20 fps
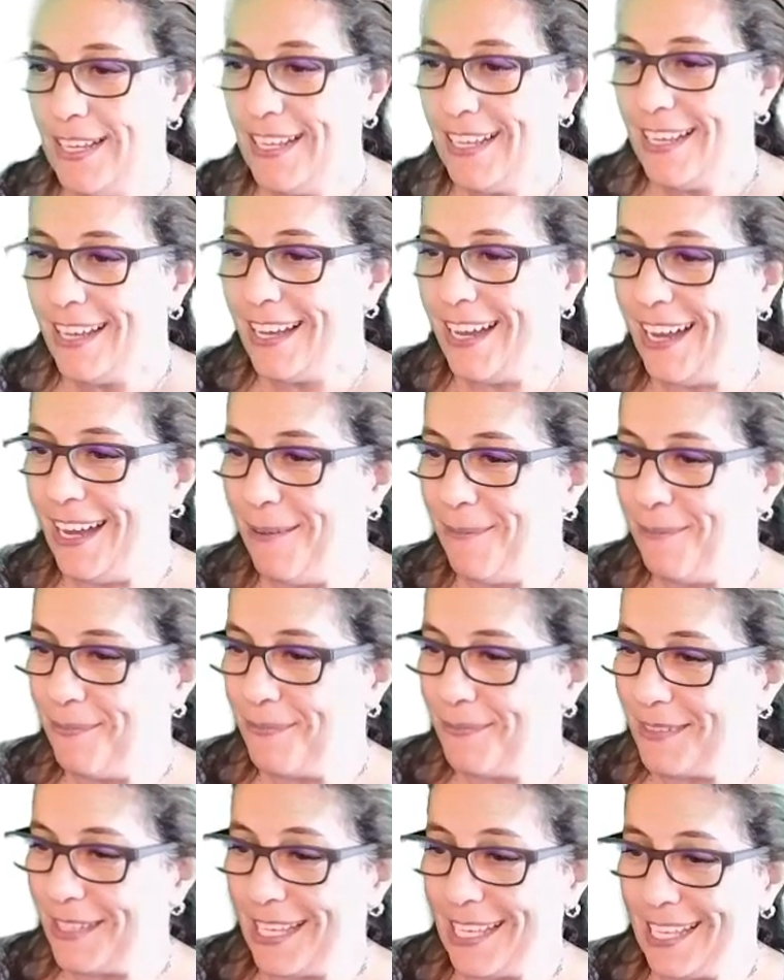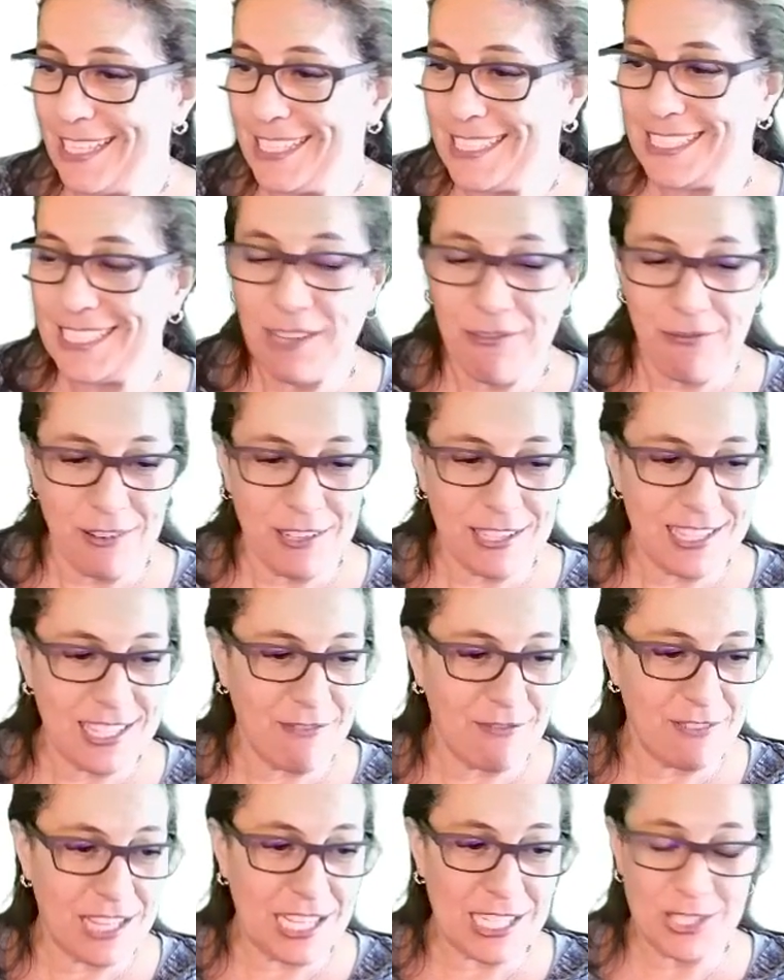it's different
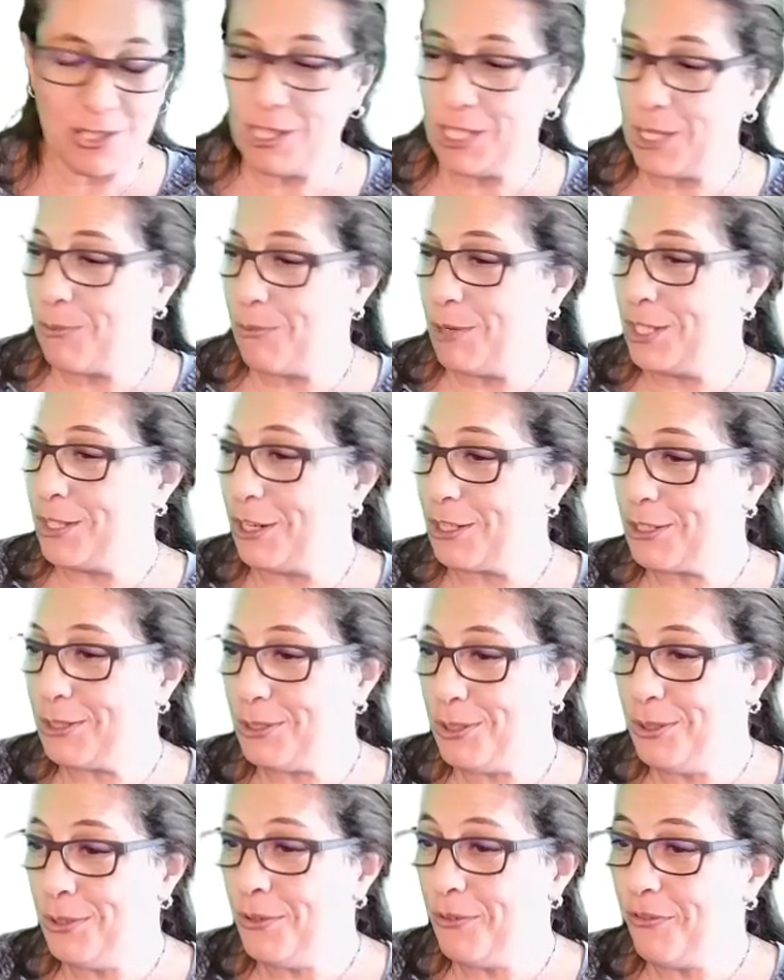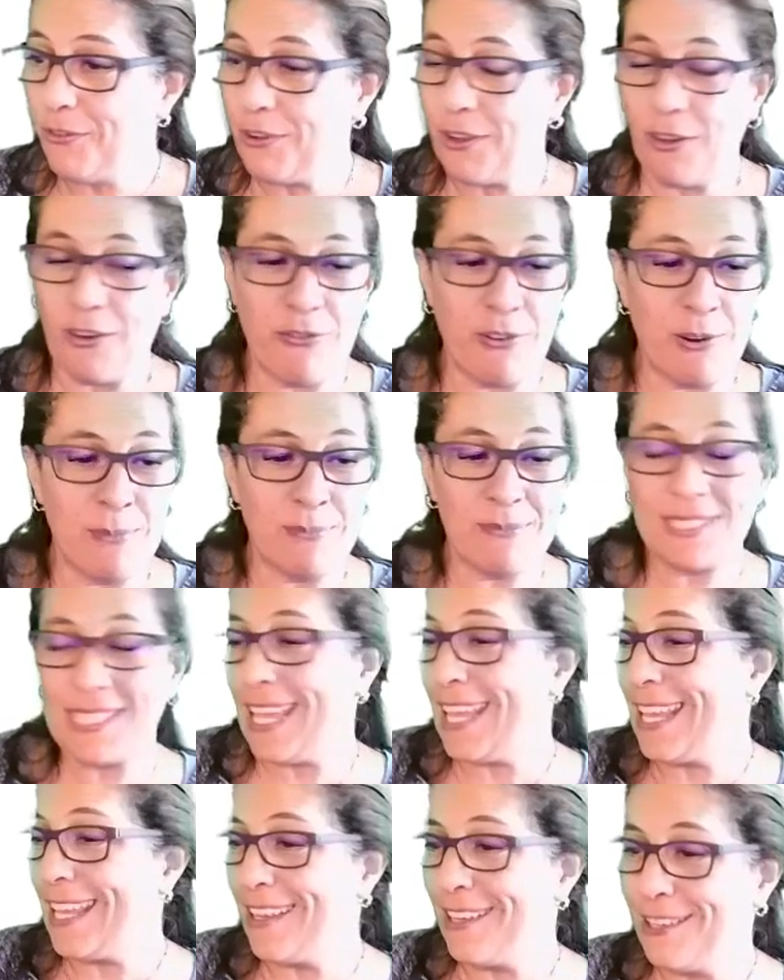if there's only one or two from
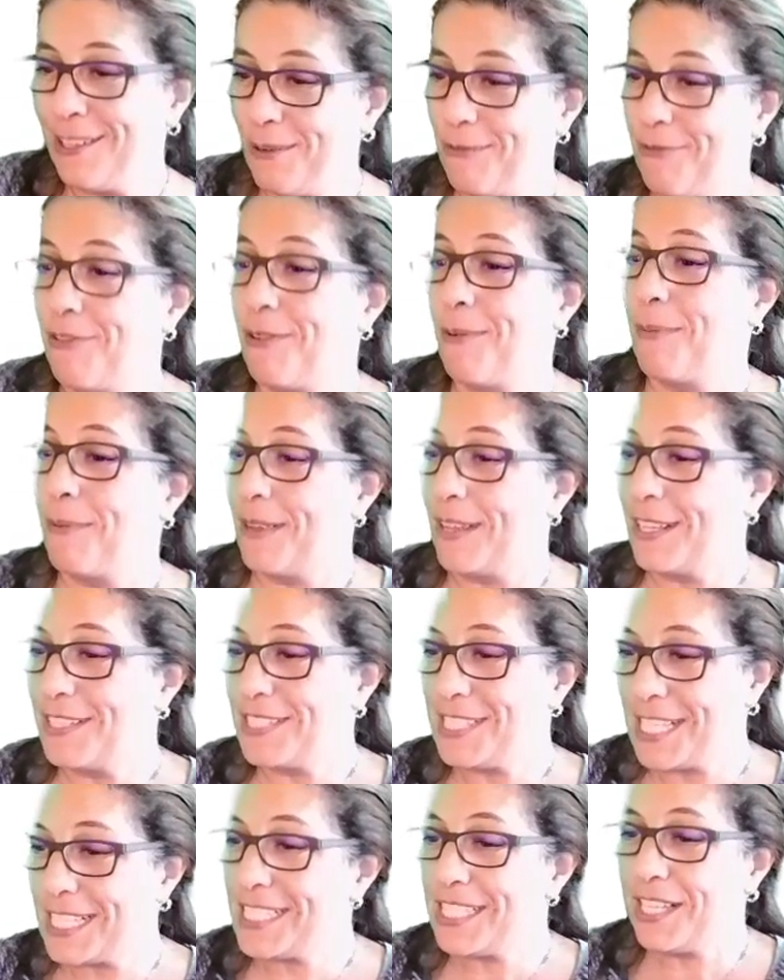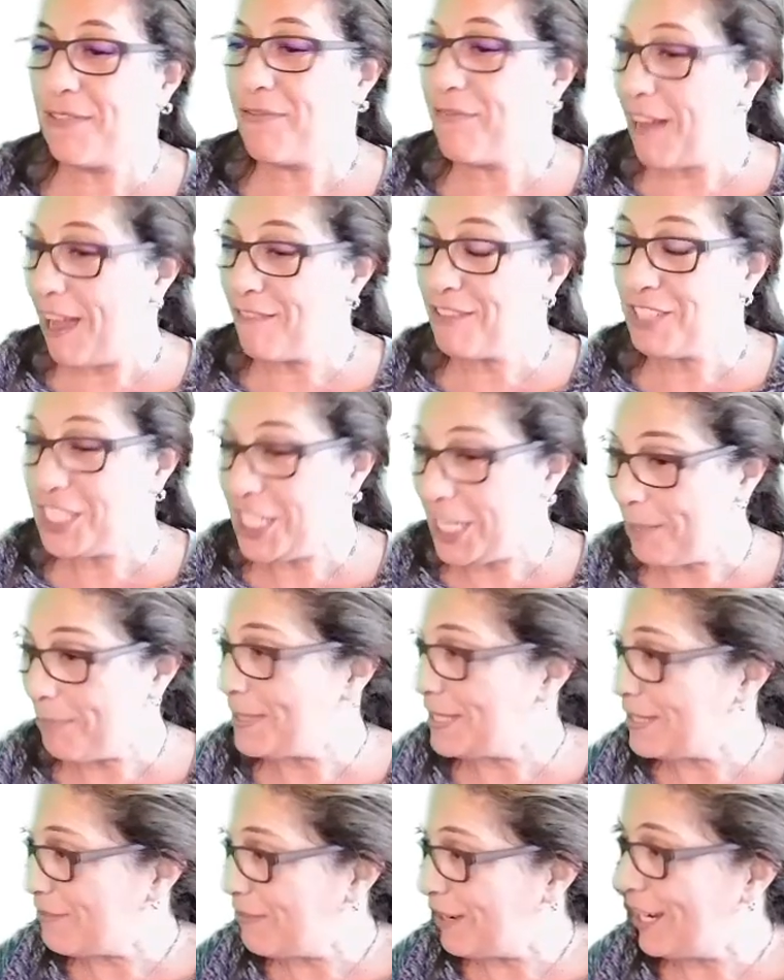saying, you know, from 65 sheep.
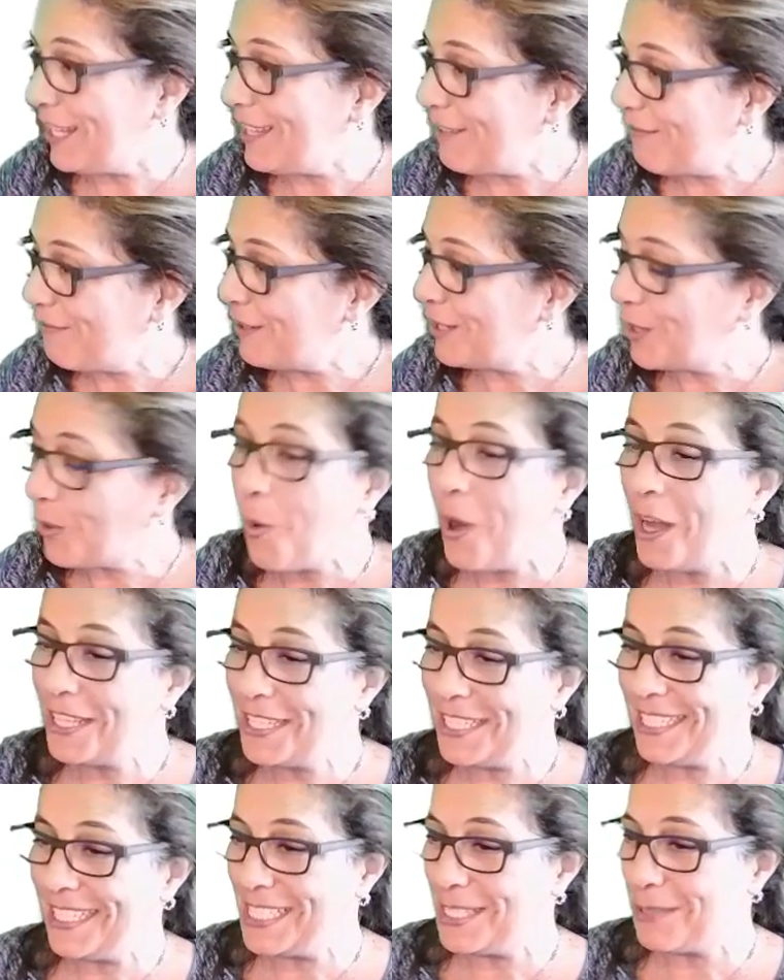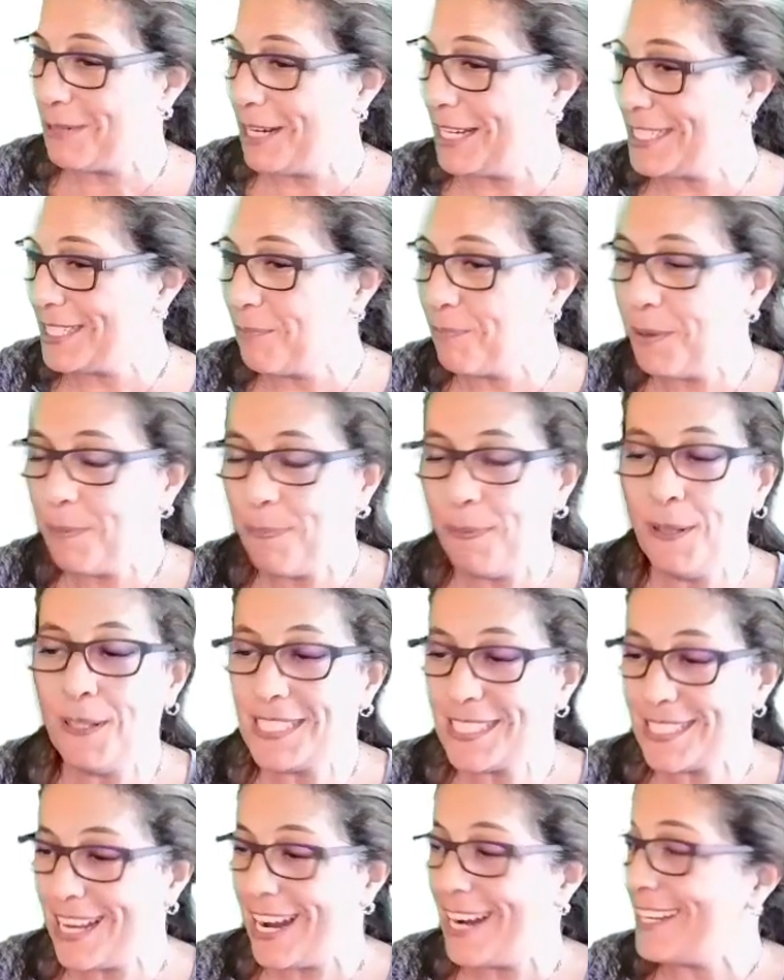It's very different quantities, right? So people
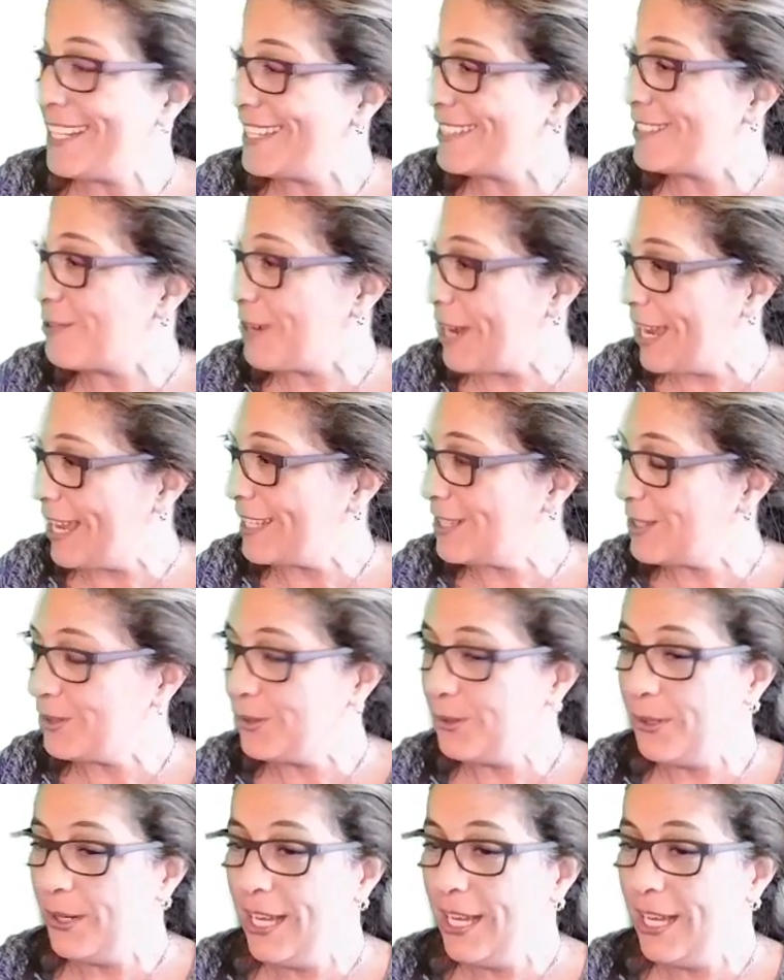started trying to